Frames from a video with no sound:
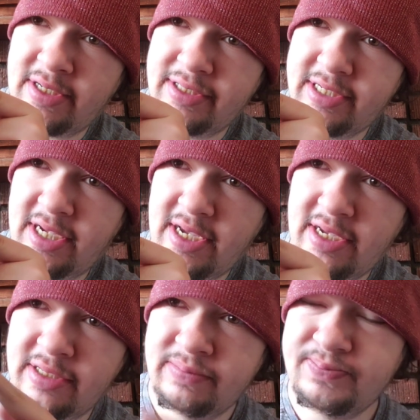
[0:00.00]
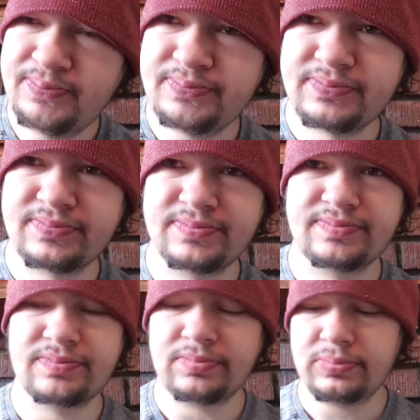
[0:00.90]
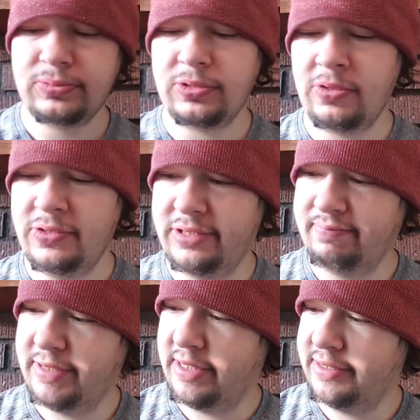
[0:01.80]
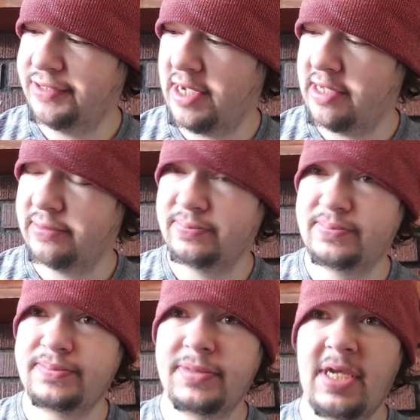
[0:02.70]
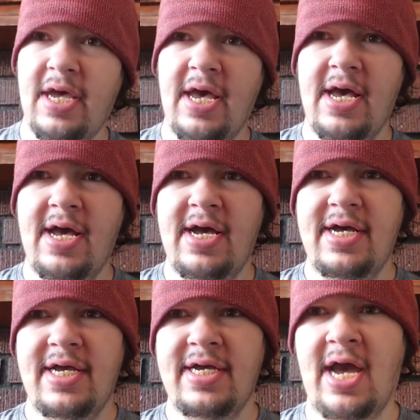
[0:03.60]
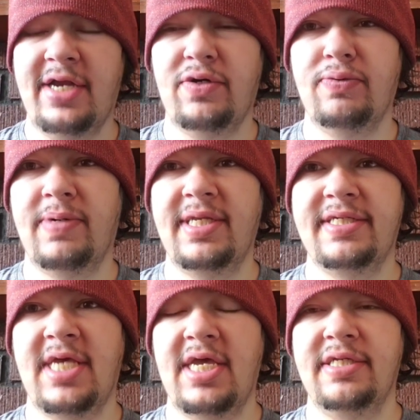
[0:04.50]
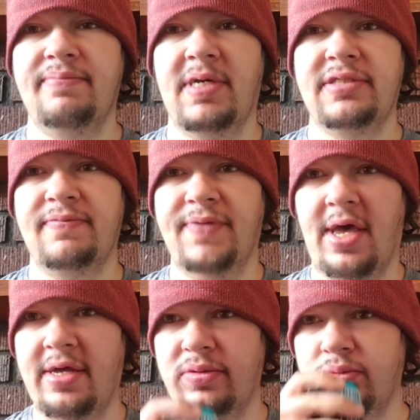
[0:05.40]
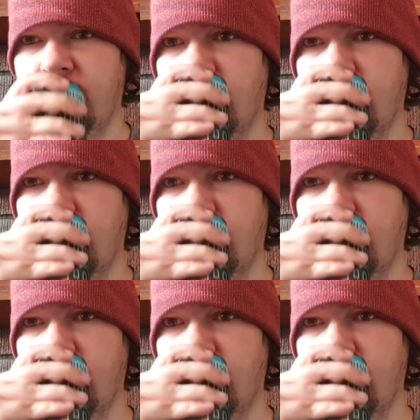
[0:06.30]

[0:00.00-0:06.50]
on the can or something like that. I don't really taste much of that.